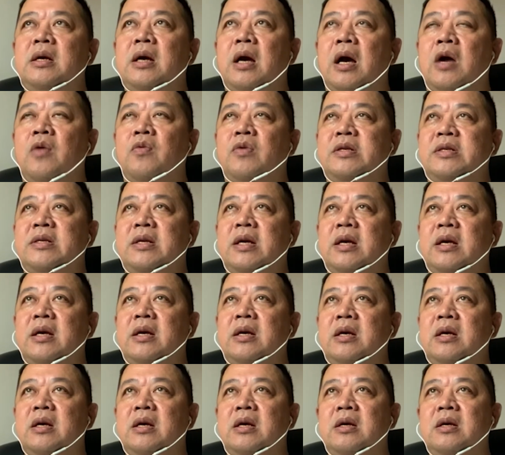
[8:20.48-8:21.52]
I would
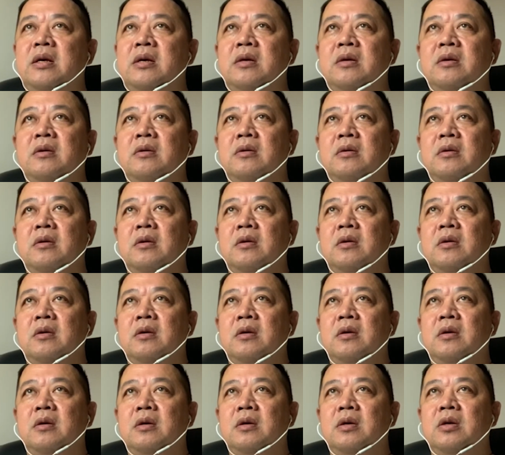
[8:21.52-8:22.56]
say
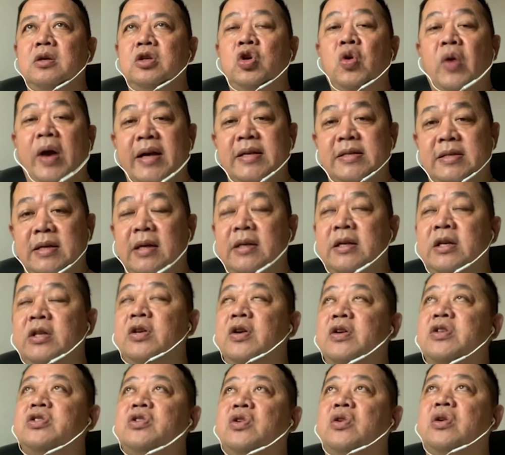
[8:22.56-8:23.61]
US in
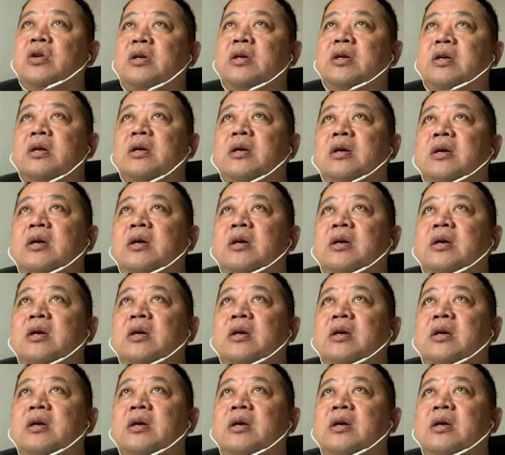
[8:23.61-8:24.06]
US dollar,